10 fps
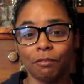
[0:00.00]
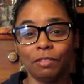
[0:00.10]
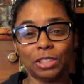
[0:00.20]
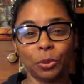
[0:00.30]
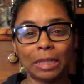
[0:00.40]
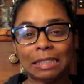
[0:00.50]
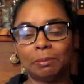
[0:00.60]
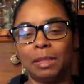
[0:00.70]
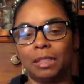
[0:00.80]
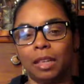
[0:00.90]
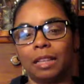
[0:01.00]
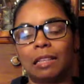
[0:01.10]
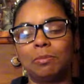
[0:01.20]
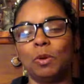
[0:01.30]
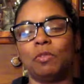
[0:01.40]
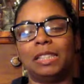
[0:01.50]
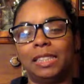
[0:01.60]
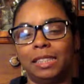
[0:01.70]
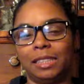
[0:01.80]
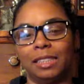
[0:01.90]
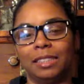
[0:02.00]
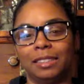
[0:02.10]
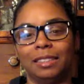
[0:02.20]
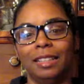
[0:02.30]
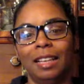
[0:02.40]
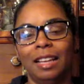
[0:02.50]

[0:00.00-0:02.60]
Visually speaking, this movie still